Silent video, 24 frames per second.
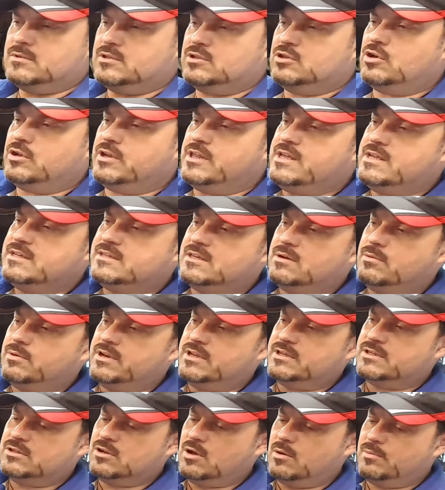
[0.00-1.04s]
Not easy when
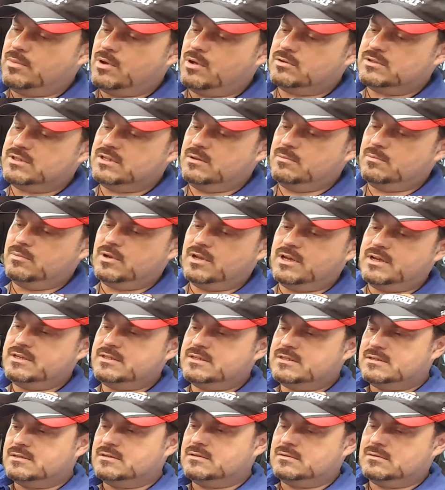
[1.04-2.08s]
it's not bolted in
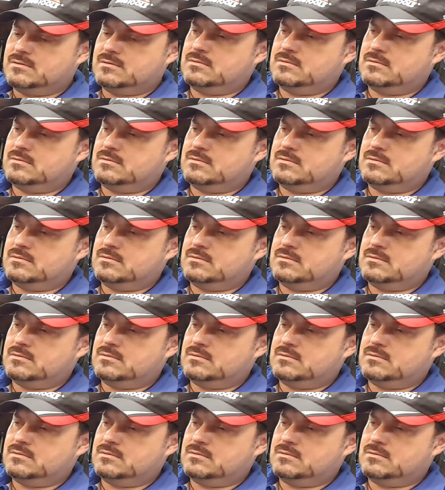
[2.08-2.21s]
place.